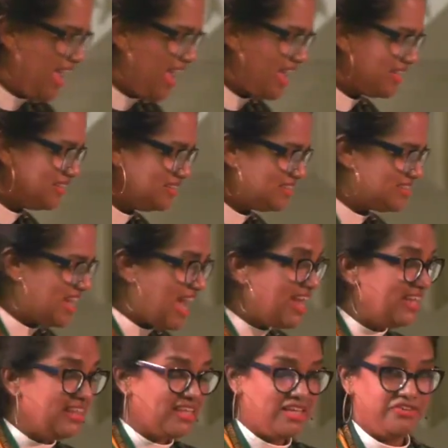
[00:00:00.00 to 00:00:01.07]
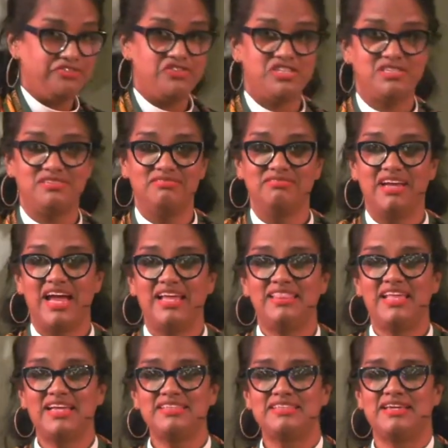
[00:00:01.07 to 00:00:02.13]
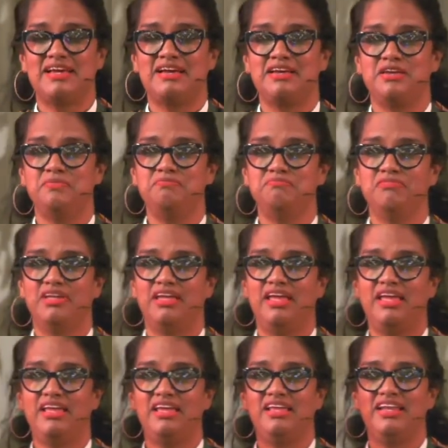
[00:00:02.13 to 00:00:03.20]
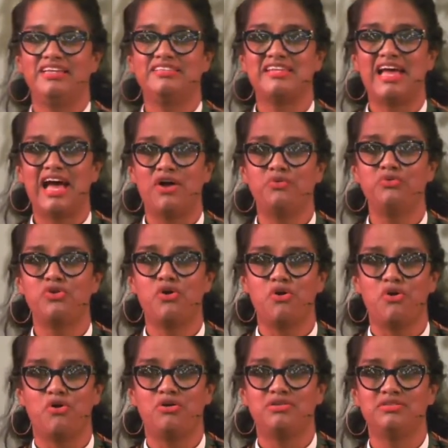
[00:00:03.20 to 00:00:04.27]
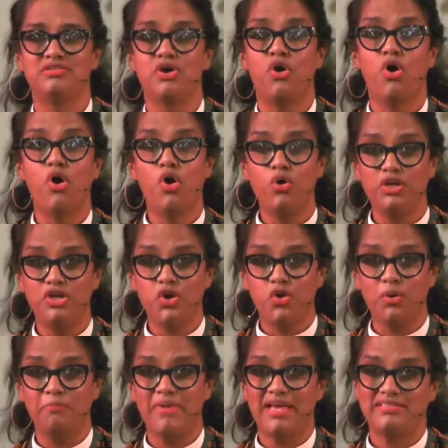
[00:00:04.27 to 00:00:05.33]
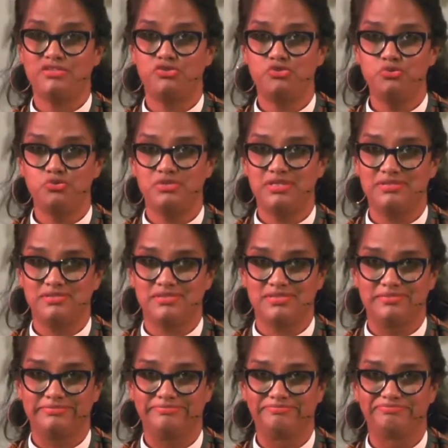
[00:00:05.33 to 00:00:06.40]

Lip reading: And I lived at that time in a town called Holyoke, Massachusetts.